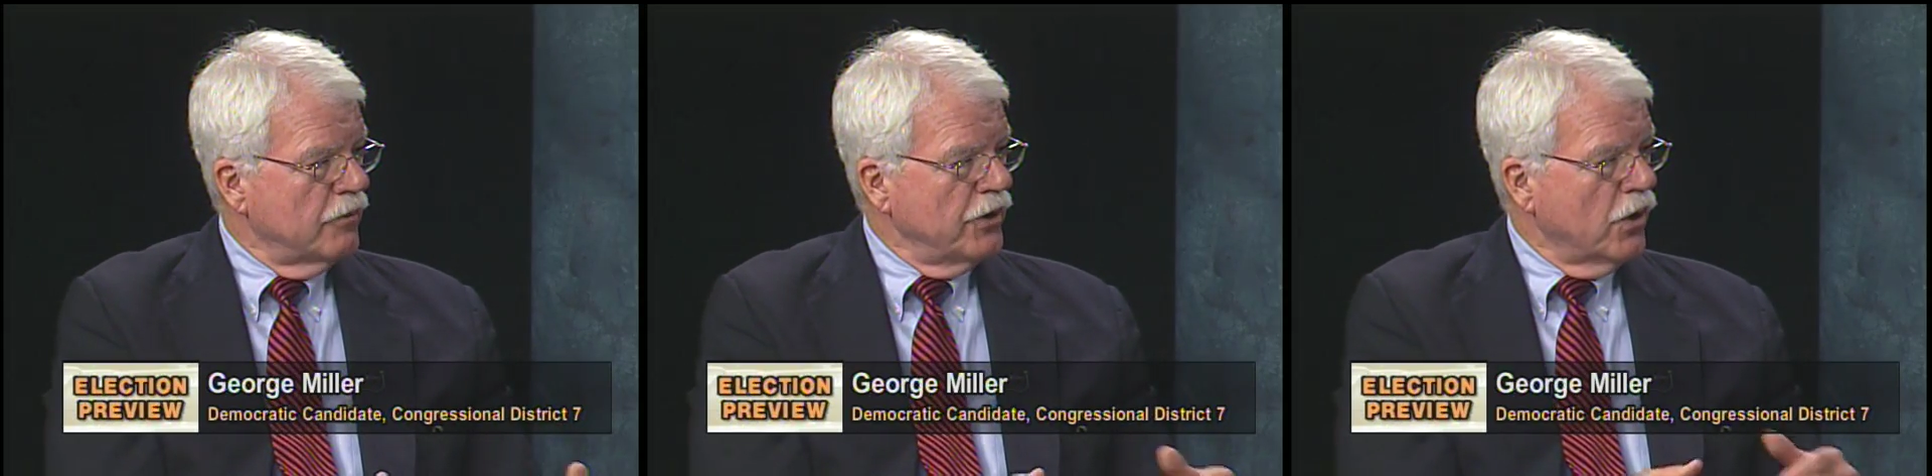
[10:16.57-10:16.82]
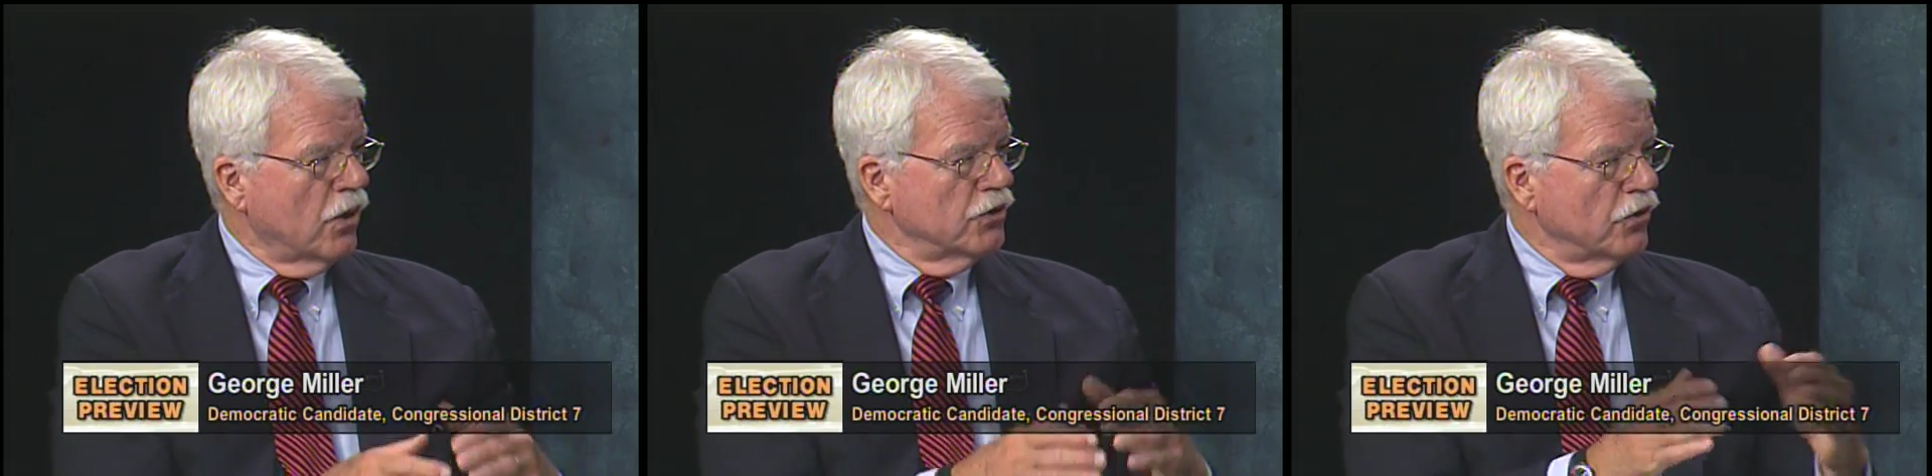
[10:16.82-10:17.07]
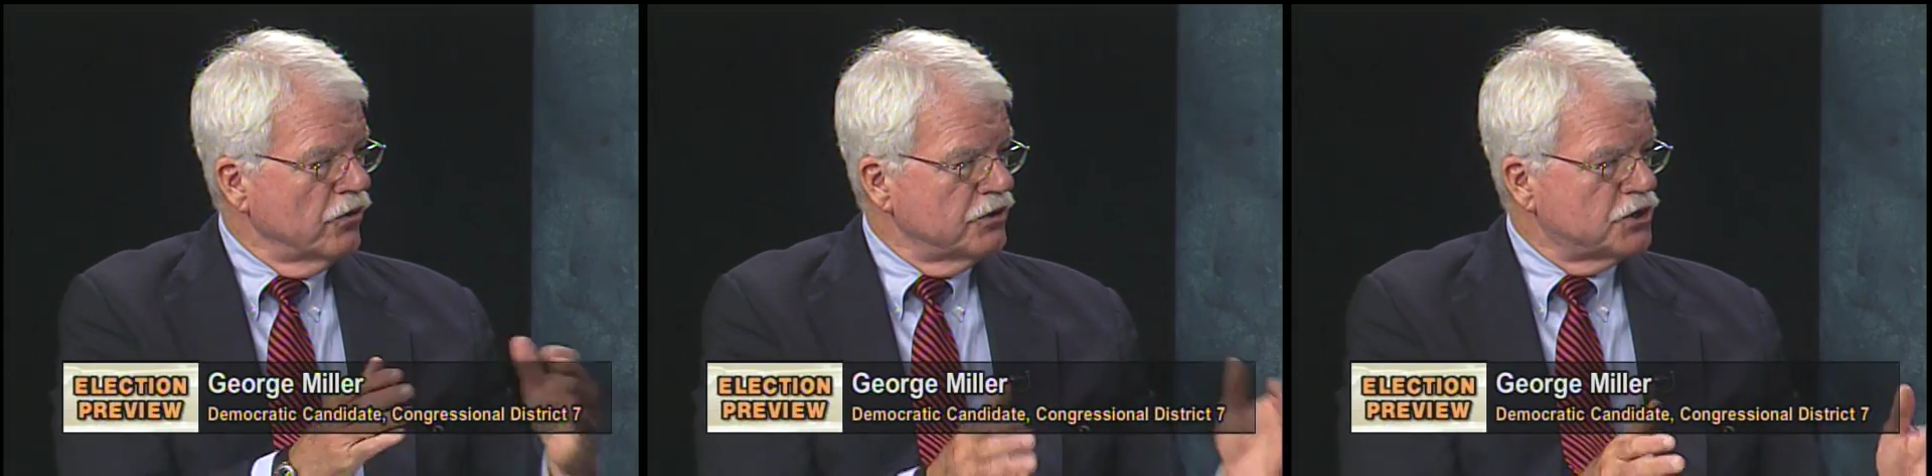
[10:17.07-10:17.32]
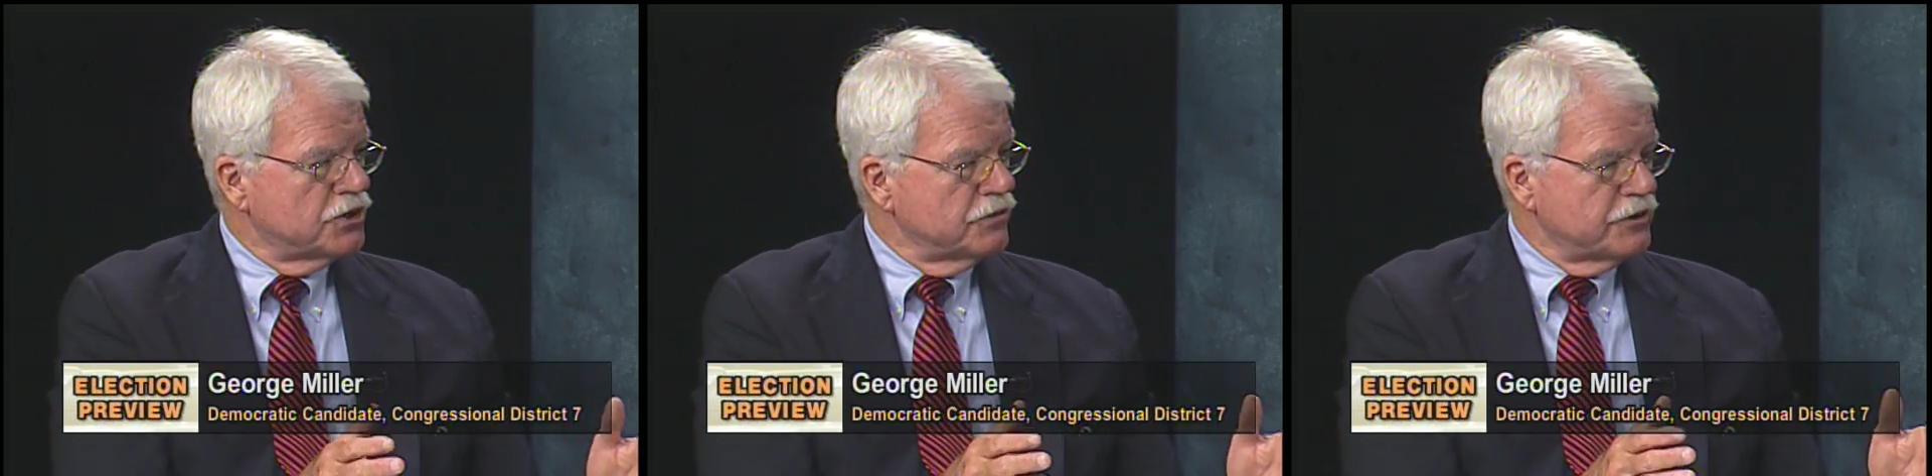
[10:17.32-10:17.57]
And we all know
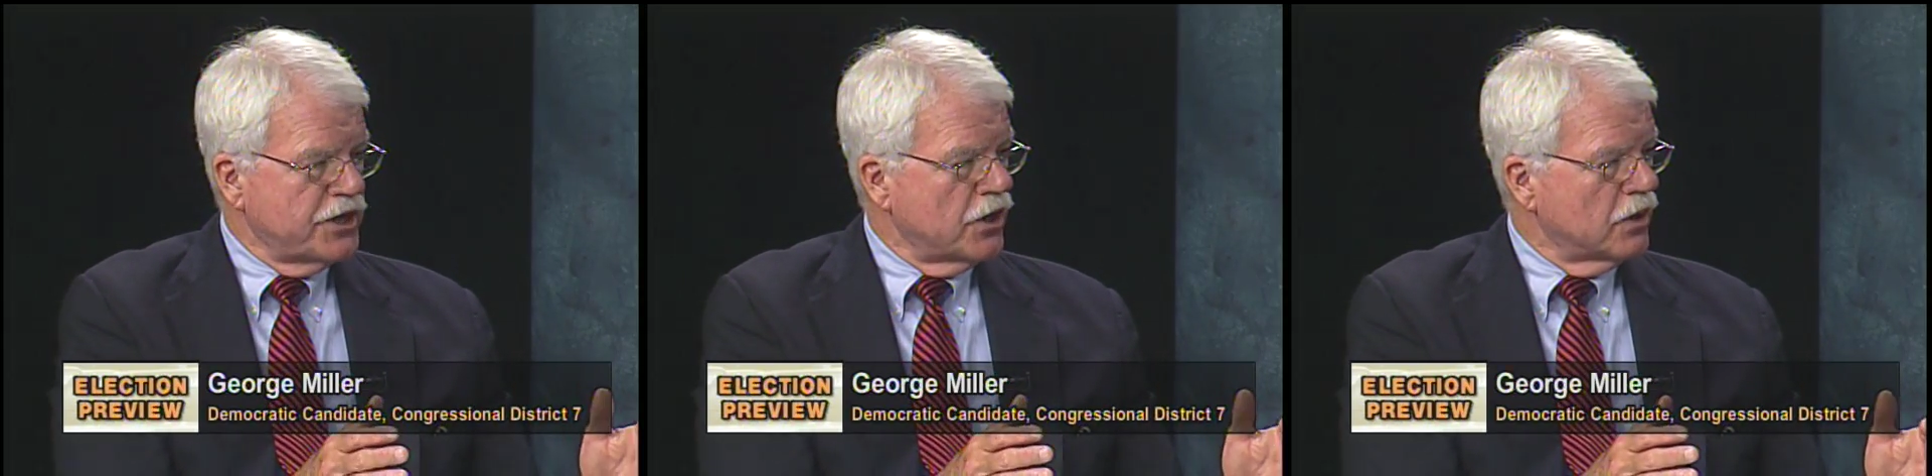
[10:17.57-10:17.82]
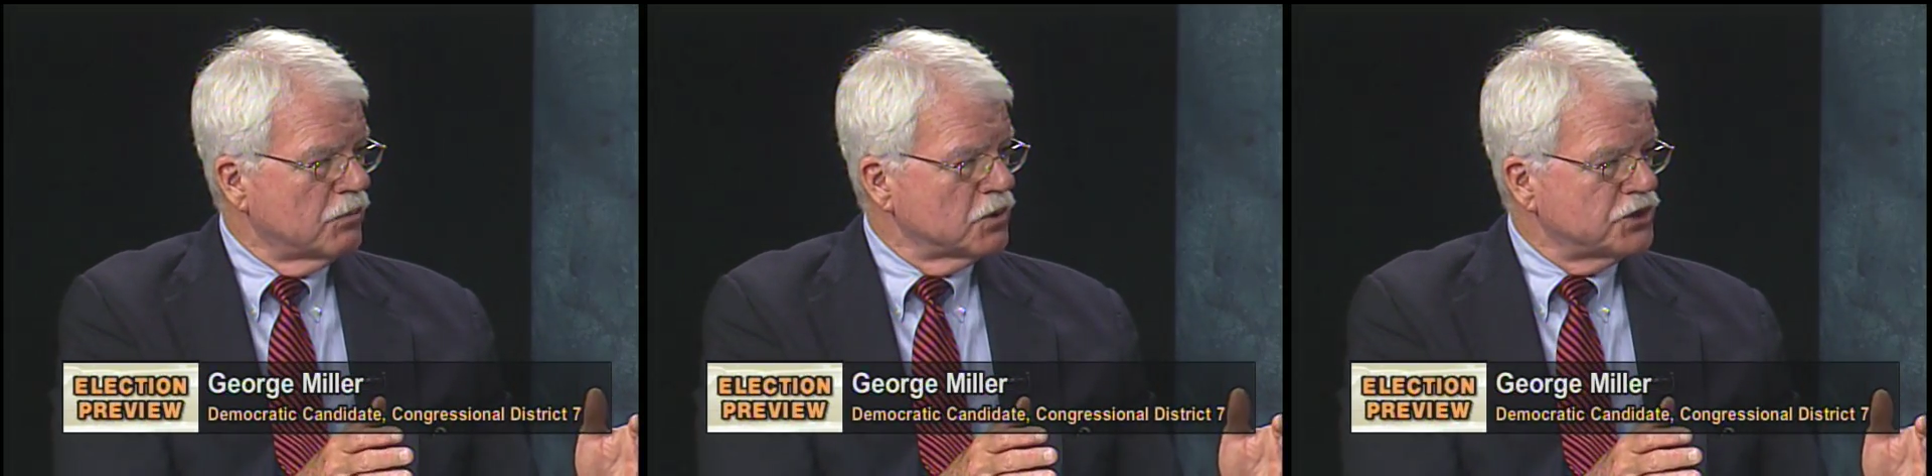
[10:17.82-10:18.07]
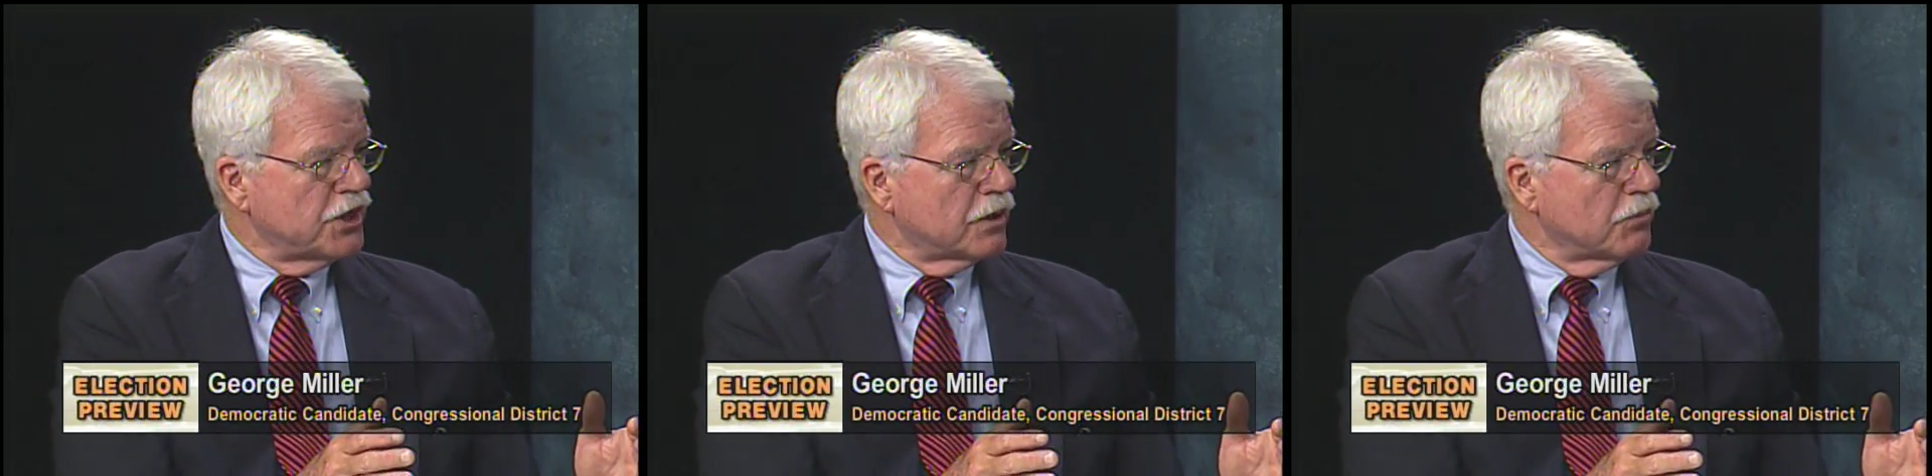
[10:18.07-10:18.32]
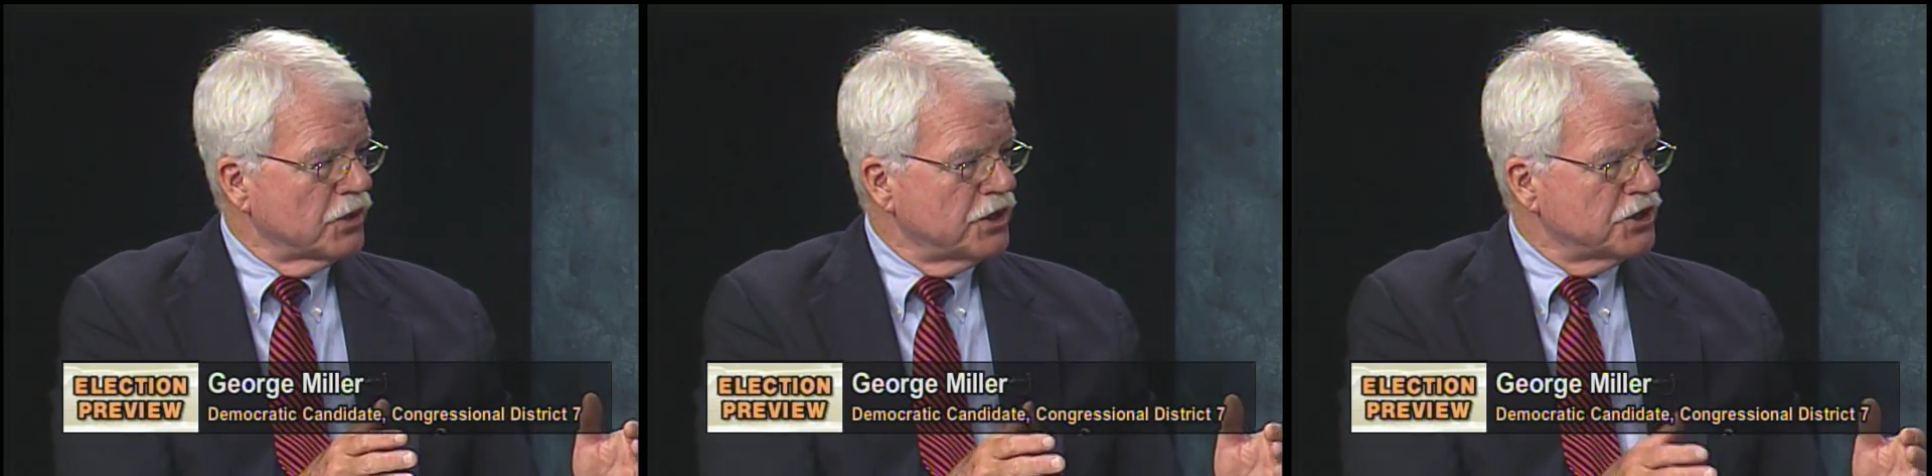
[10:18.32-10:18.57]
this terrible,
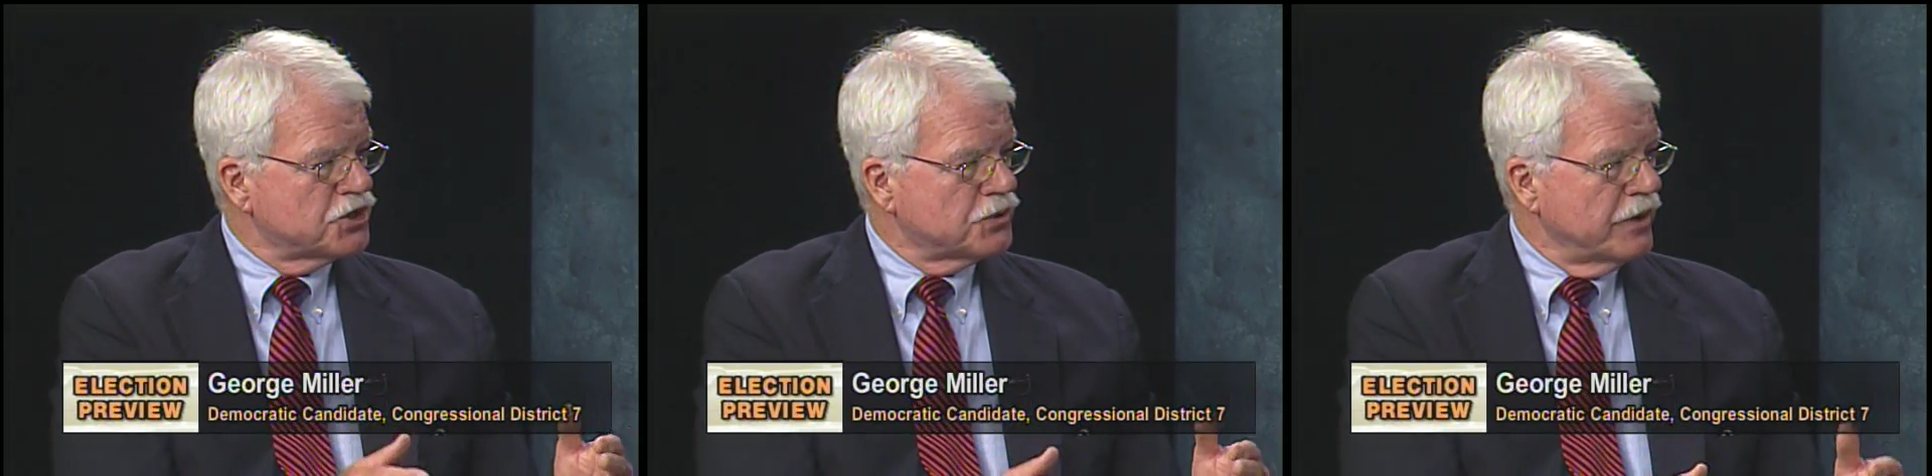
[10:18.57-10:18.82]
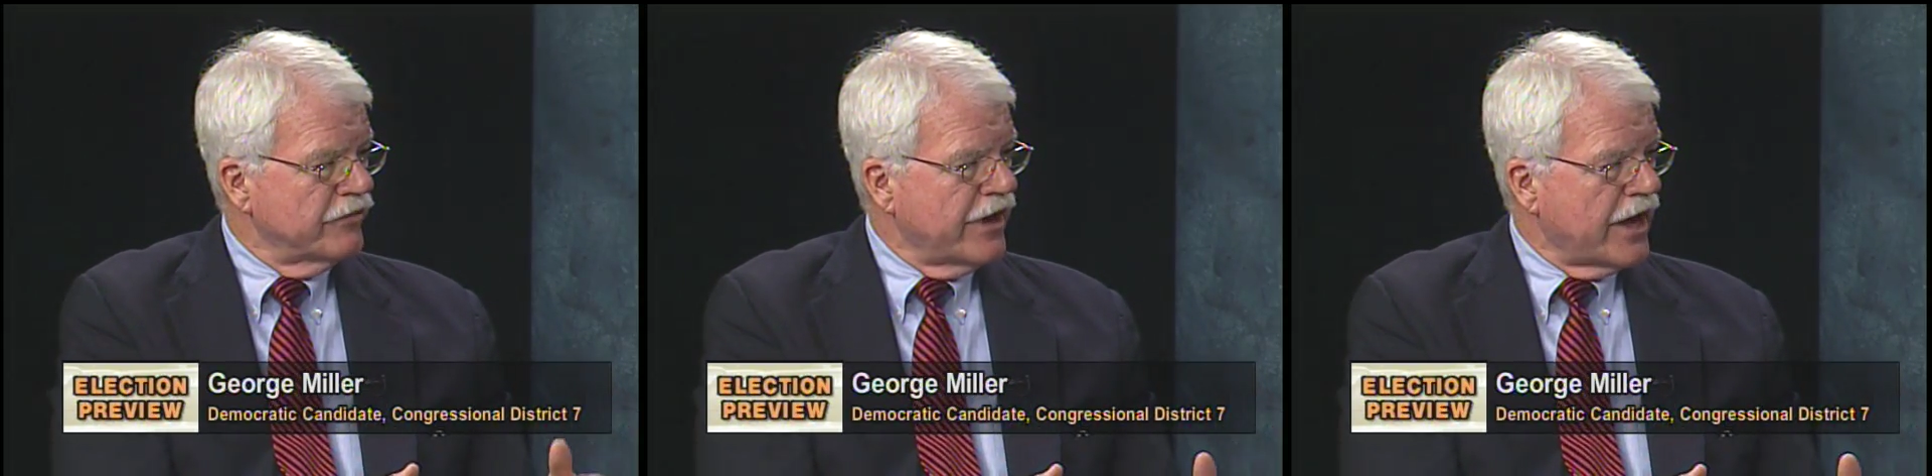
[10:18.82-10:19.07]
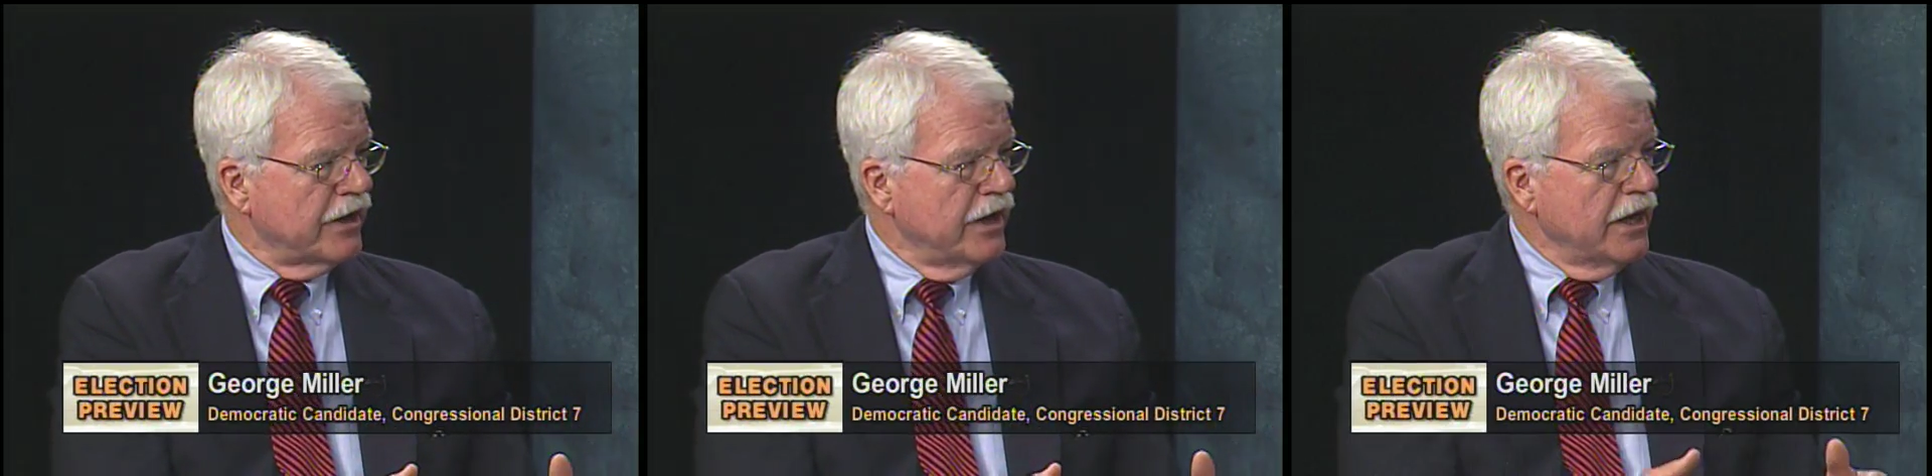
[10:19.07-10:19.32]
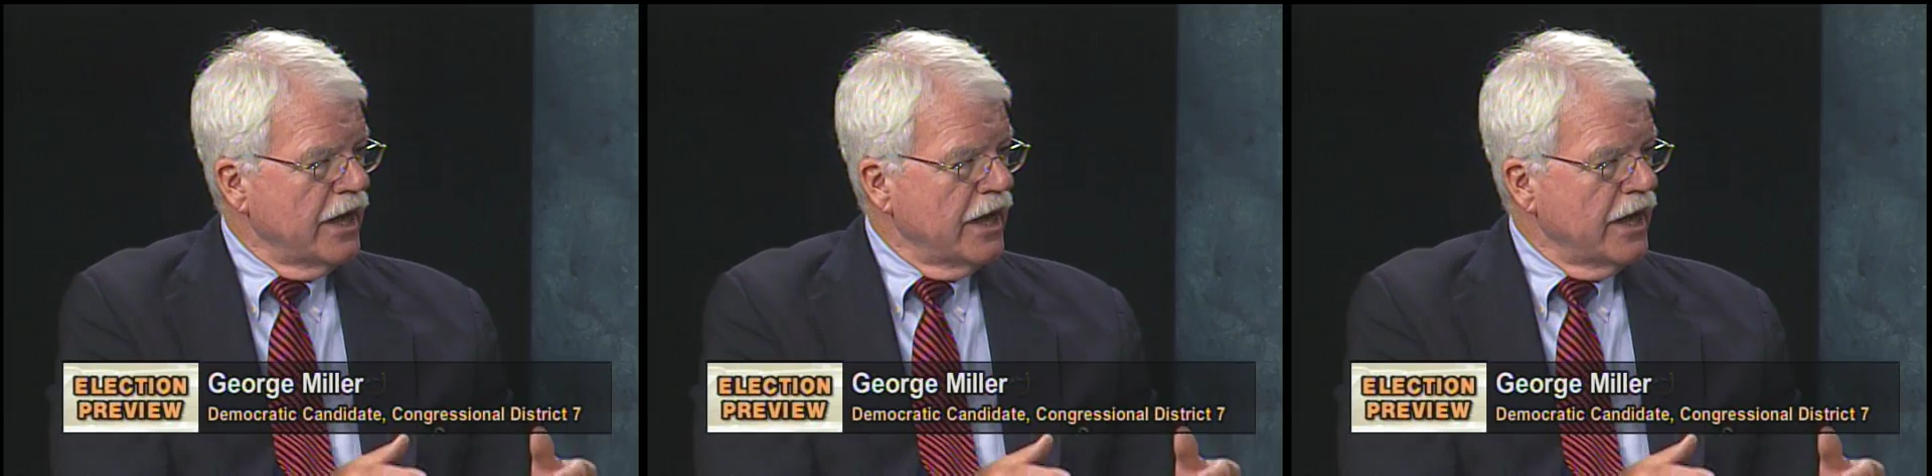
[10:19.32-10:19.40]
terrible history of that,